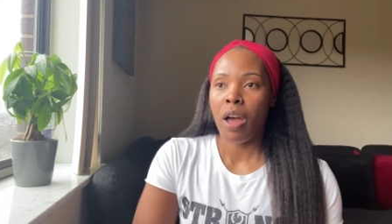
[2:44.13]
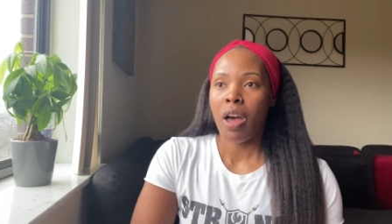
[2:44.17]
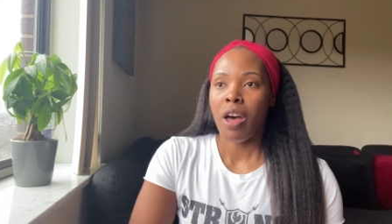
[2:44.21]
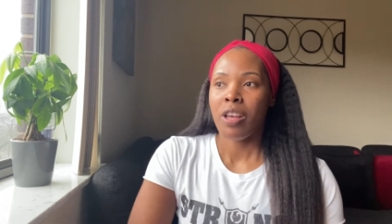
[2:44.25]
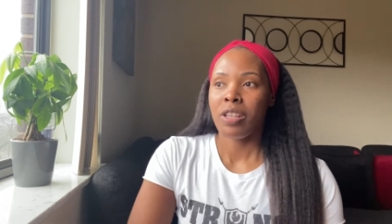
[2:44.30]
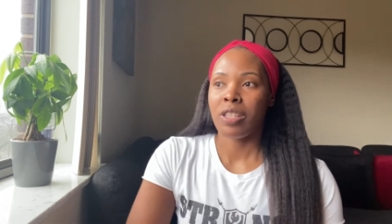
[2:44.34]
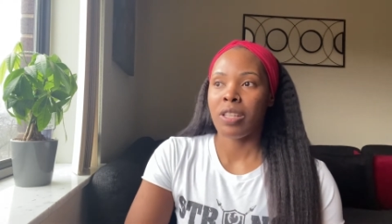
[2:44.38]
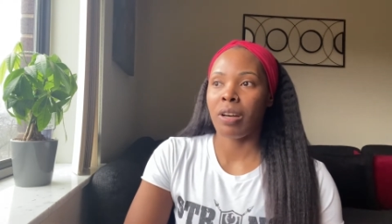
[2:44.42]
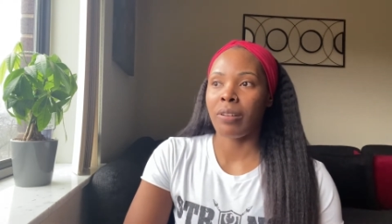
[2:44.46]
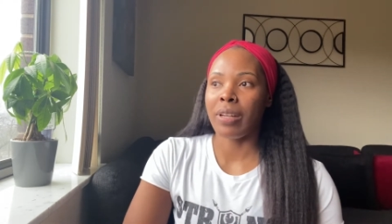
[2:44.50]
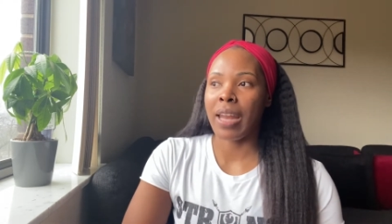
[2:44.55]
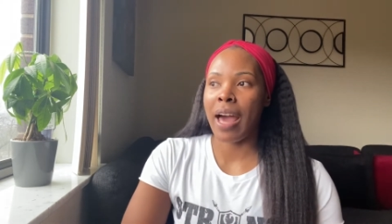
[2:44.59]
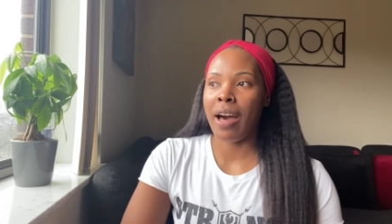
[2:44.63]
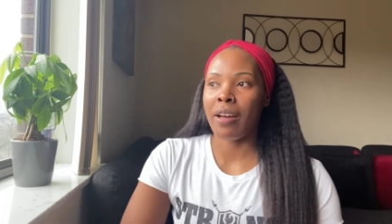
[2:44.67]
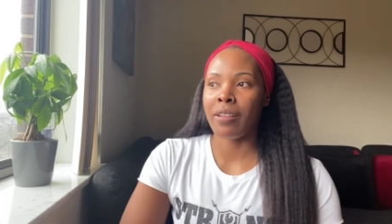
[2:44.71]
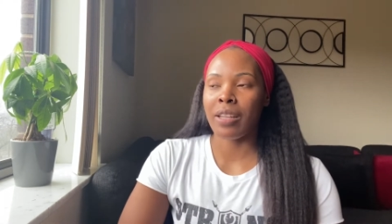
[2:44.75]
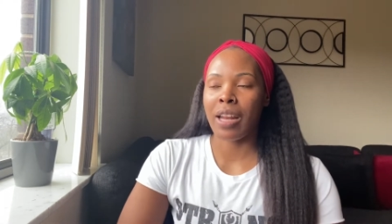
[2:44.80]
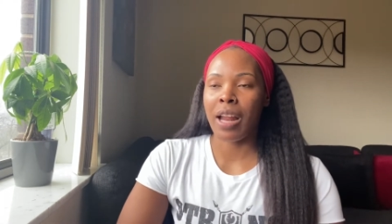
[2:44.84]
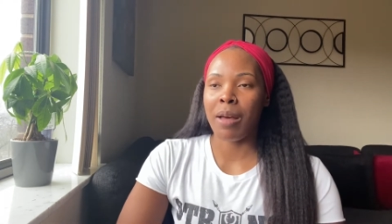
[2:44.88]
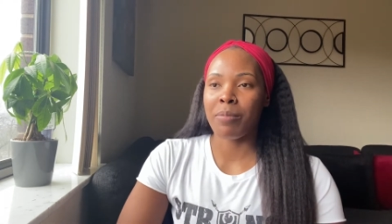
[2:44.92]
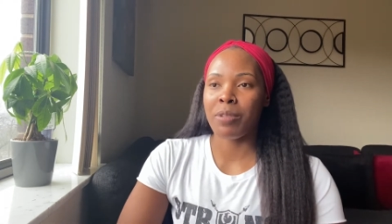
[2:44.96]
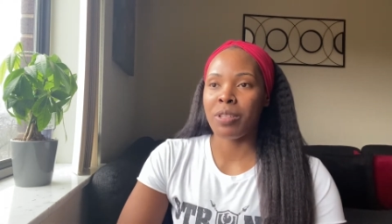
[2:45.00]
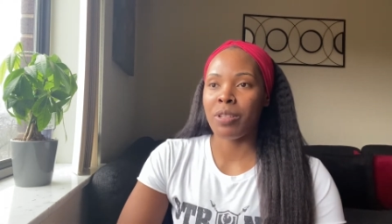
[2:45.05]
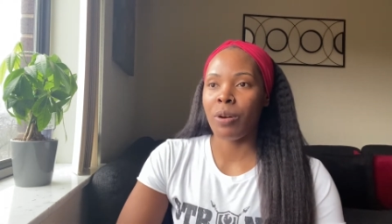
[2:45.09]
So now that
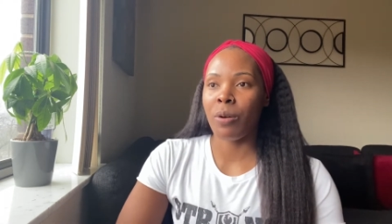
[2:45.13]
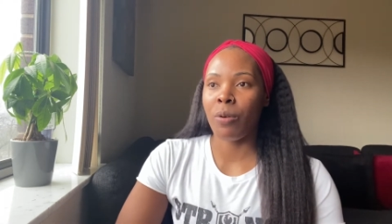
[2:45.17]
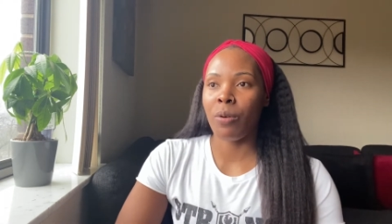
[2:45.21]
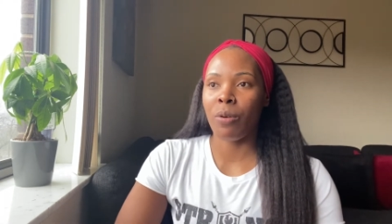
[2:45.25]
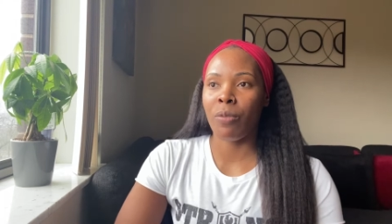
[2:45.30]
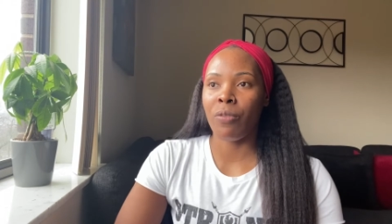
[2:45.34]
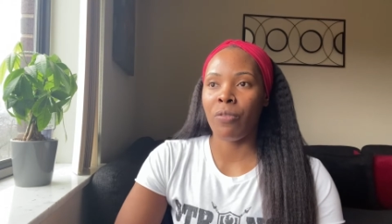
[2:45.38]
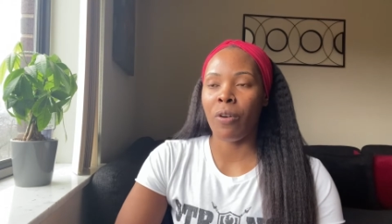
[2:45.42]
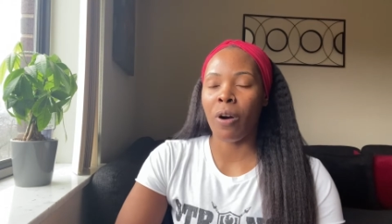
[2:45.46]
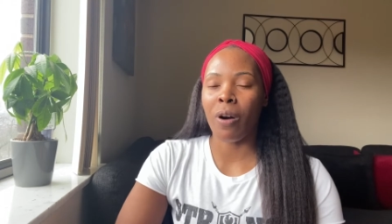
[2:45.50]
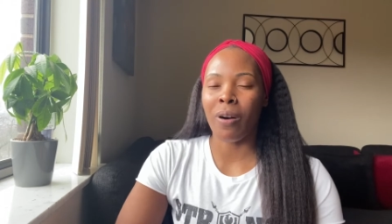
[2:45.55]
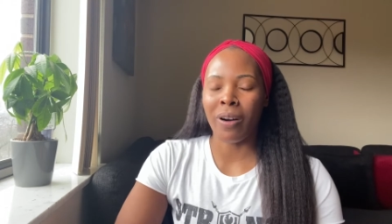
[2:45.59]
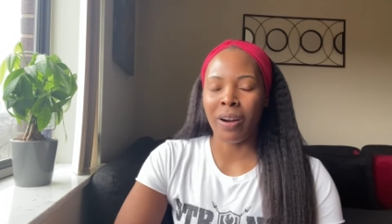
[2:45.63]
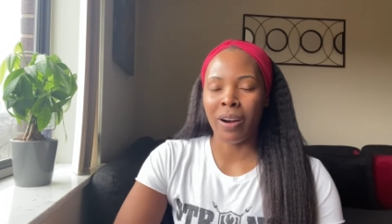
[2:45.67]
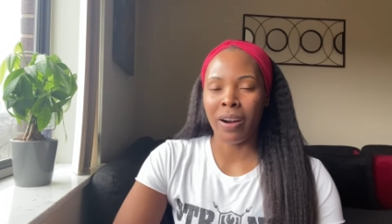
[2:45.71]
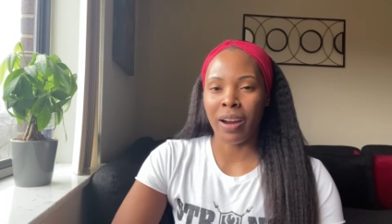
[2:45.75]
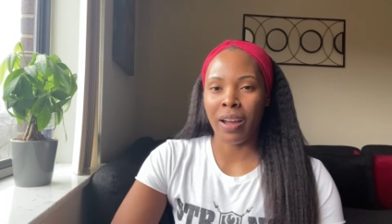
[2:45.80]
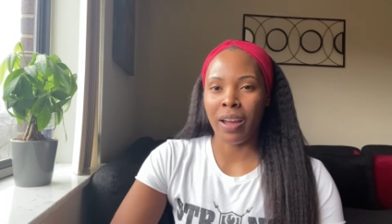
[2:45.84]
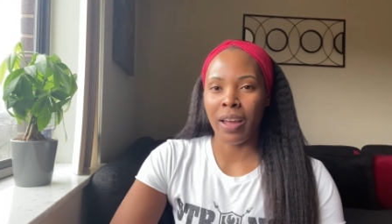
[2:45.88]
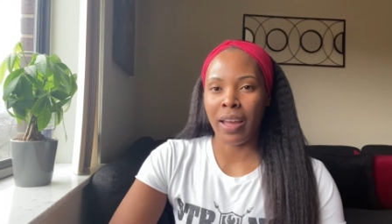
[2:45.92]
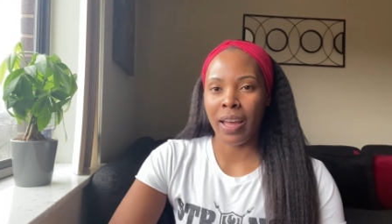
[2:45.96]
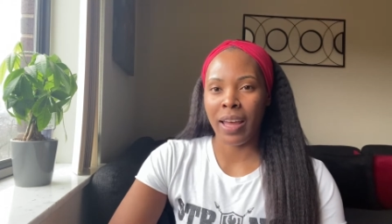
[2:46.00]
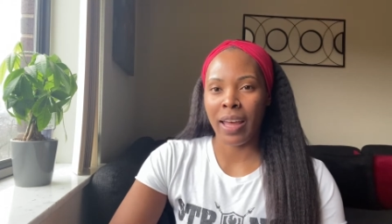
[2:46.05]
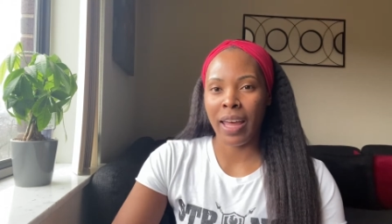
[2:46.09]
I'm so far
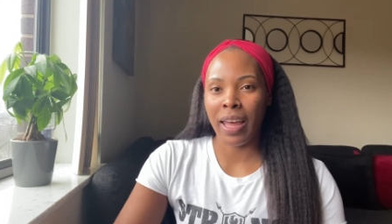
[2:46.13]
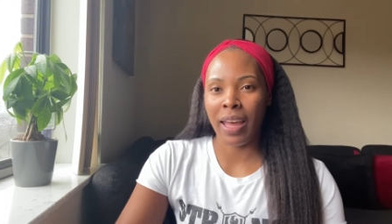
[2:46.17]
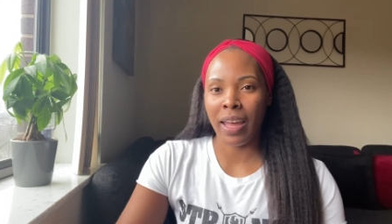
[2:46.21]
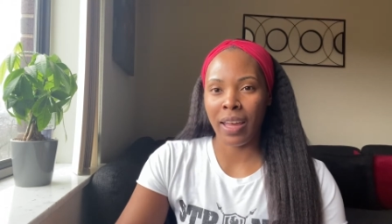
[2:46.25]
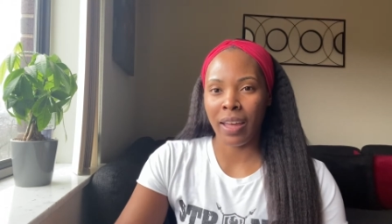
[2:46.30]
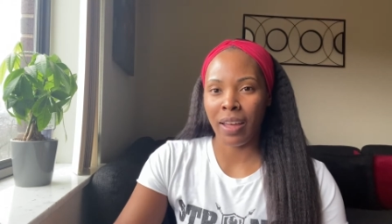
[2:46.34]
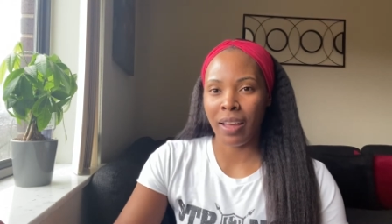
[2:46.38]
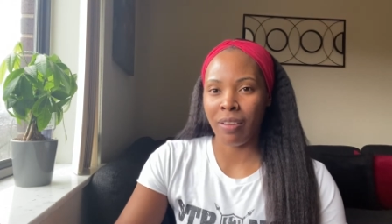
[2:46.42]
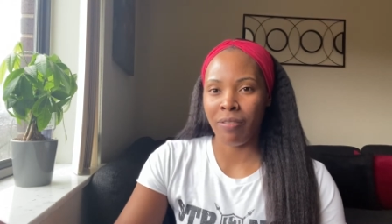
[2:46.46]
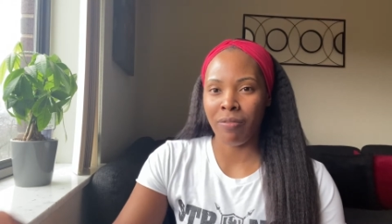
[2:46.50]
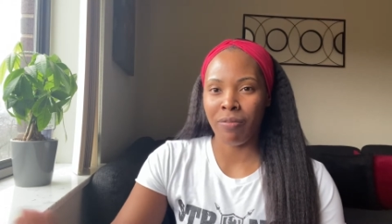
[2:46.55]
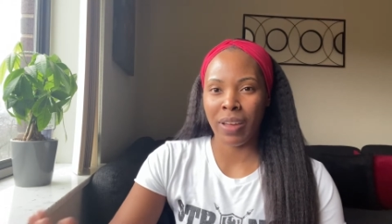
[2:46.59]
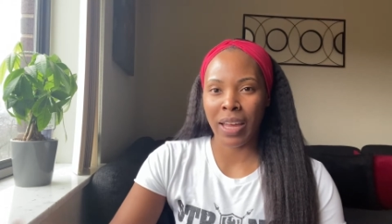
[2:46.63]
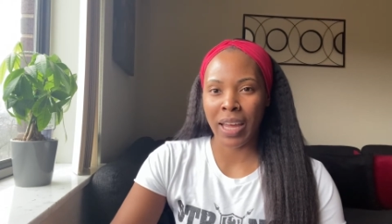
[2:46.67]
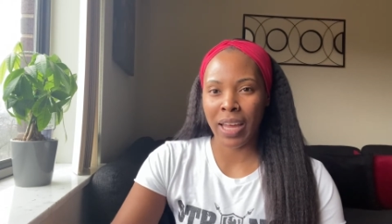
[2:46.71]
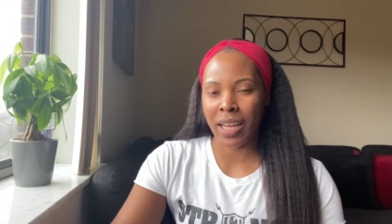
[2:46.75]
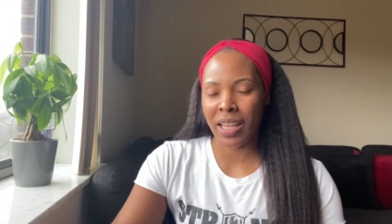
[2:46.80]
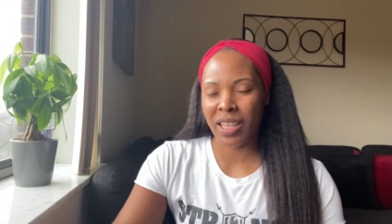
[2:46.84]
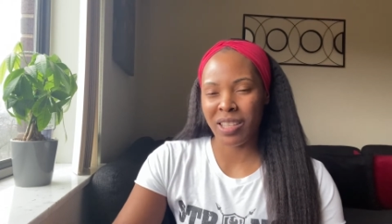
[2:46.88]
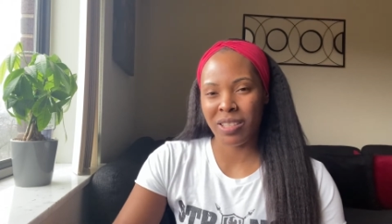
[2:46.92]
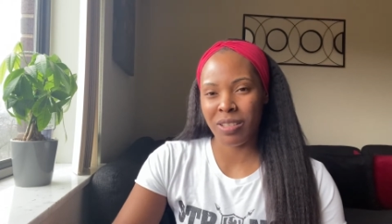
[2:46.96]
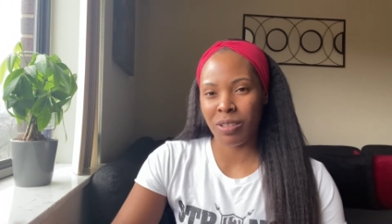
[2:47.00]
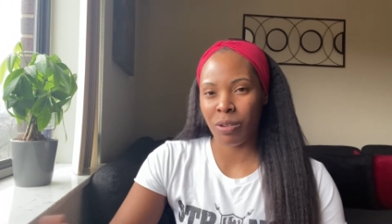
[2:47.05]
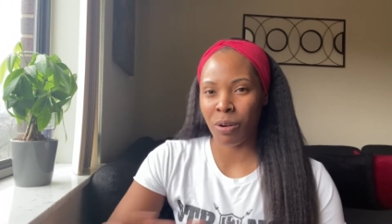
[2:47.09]

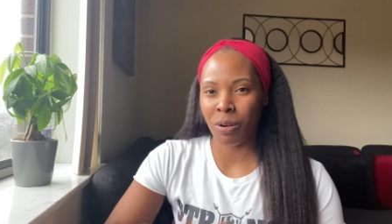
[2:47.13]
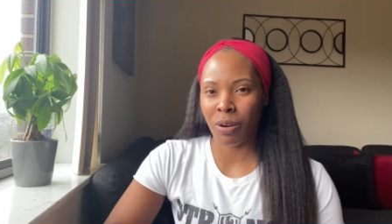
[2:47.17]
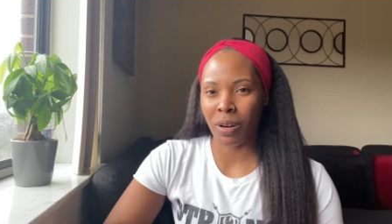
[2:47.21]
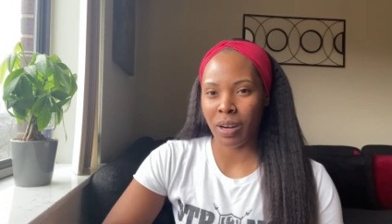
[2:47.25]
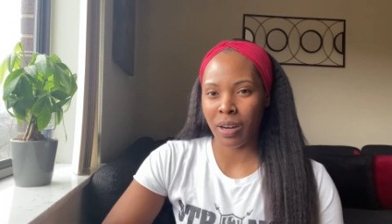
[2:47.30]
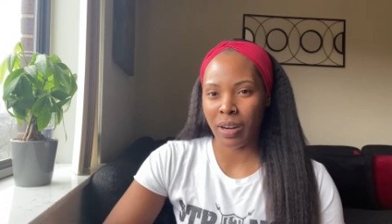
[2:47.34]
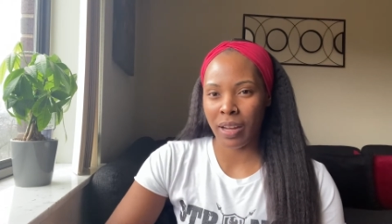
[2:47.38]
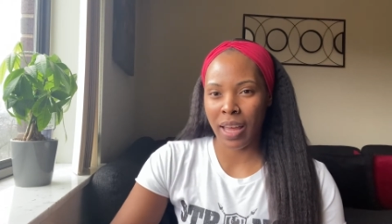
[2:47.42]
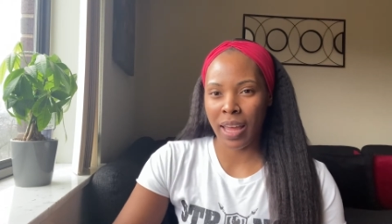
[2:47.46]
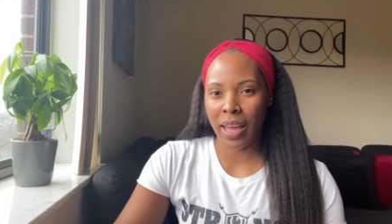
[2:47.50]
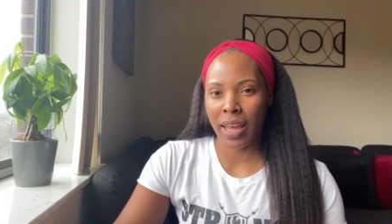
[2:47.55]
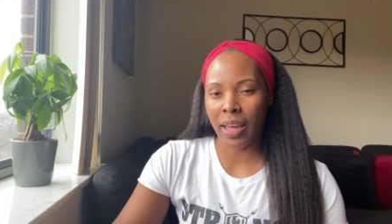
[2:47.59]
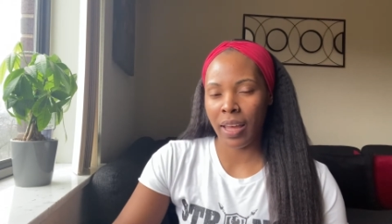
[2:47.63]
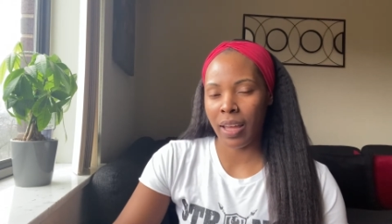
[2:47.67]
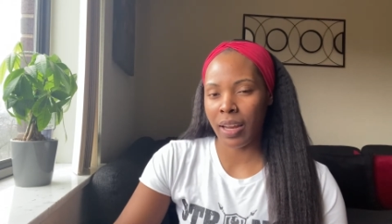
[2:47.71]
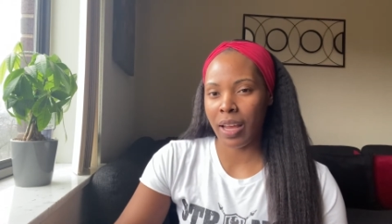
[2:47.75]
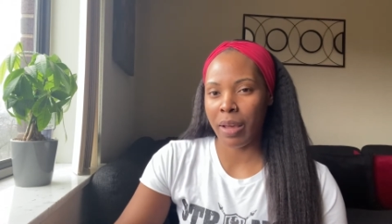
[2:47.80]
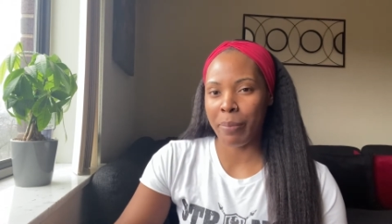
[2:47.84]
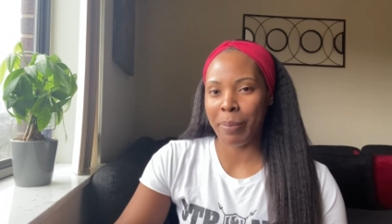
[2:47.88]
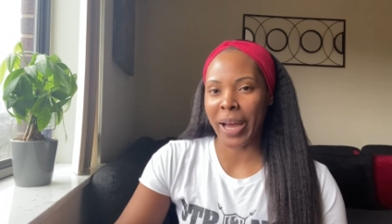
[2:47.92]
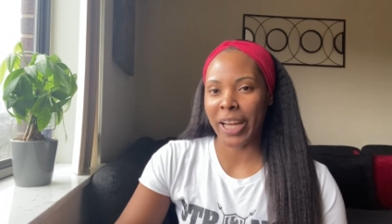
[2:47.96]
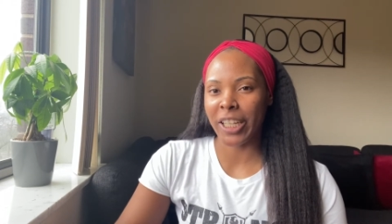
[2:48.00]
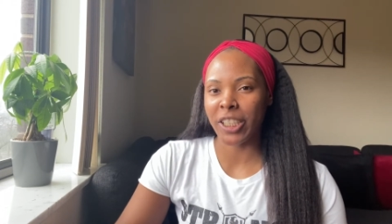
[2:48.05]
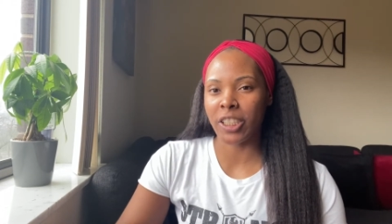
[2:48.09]
advanced or ahead in
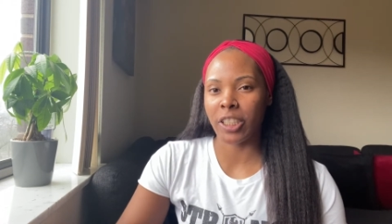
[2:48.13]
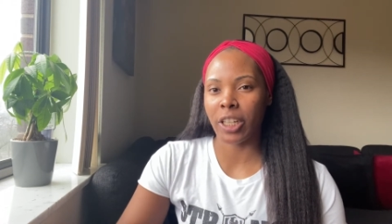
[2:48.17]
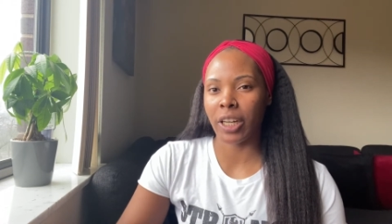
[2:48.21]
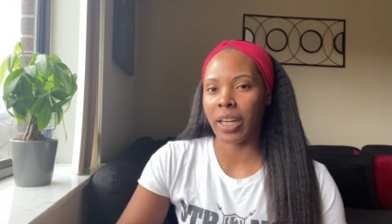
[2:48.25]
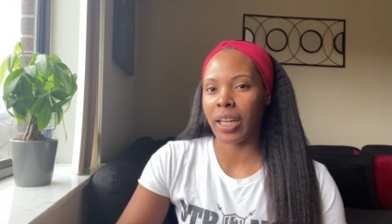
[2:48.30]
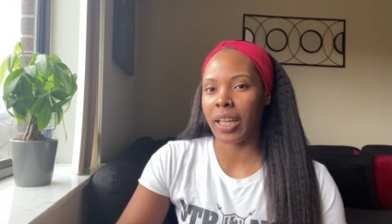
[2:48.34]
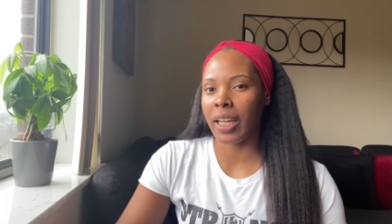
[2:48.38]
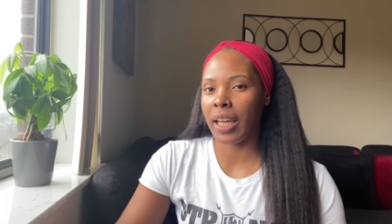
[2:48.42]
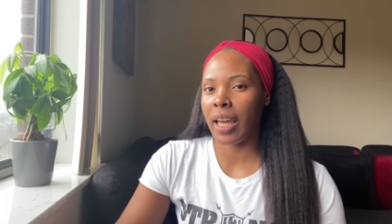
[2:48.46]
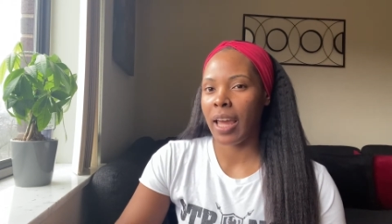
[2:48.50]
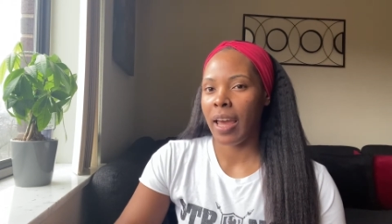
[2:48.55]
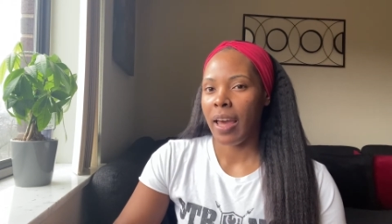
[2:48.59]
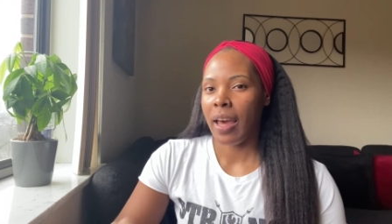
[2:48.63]
my journey,